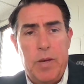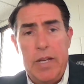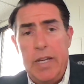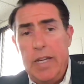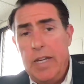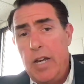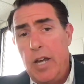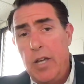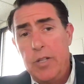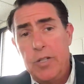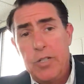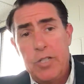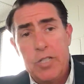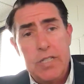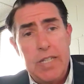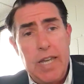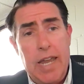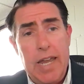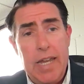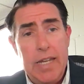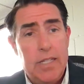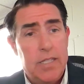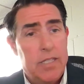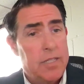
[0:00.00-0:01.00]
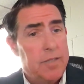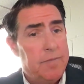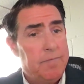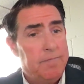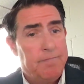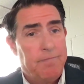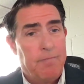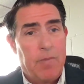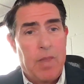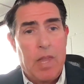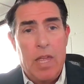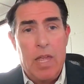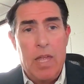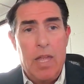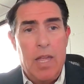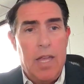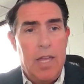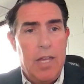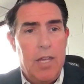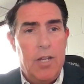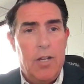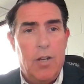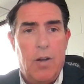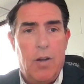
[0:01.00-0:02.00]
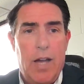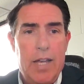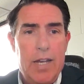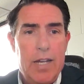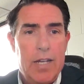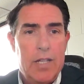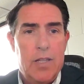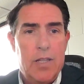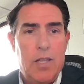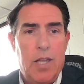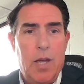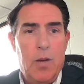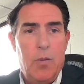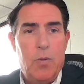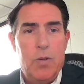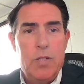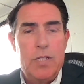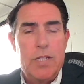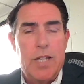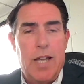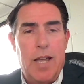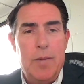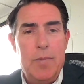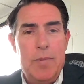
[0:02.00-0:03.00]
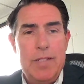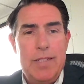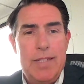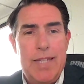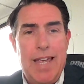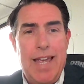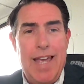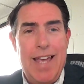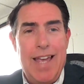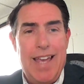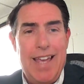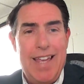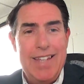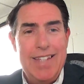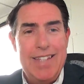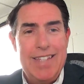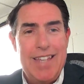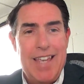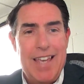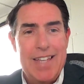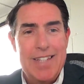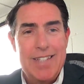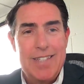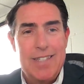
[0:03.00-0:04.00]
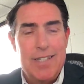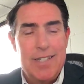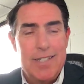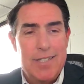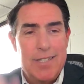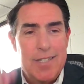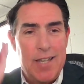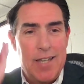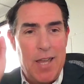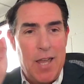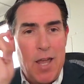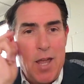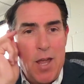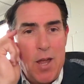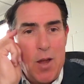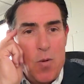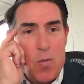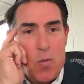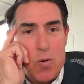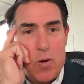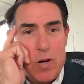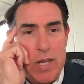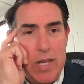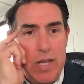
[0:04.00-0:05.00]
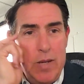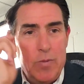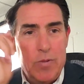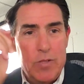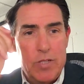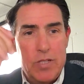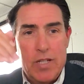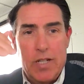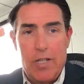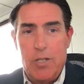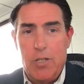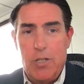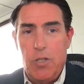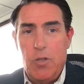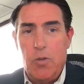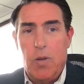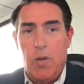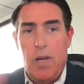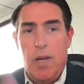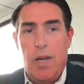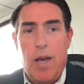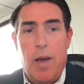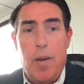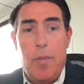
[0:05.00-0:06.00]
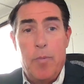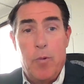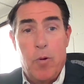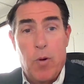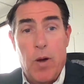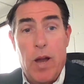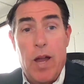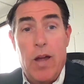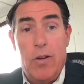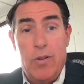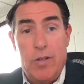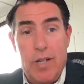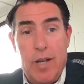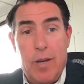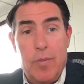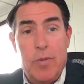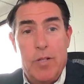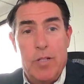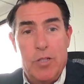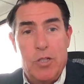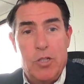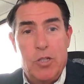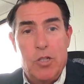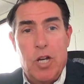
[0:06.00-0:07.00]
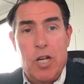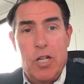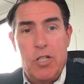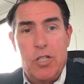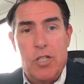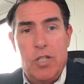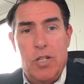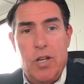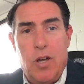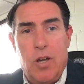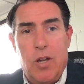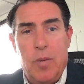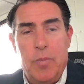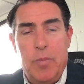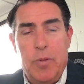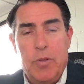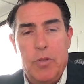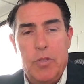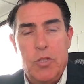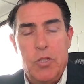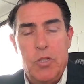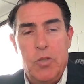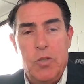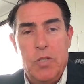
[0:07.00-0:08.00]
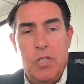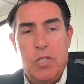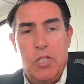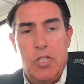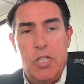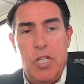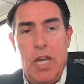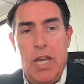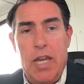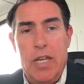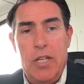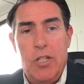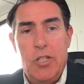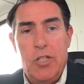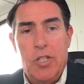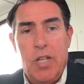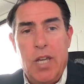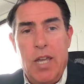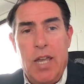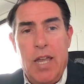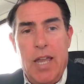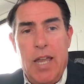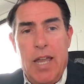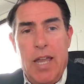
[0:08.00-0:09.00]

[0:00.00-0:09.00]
But in other states, I had a client one time in Texas where he was going to do a ground up construction on a built-to-suit exchange.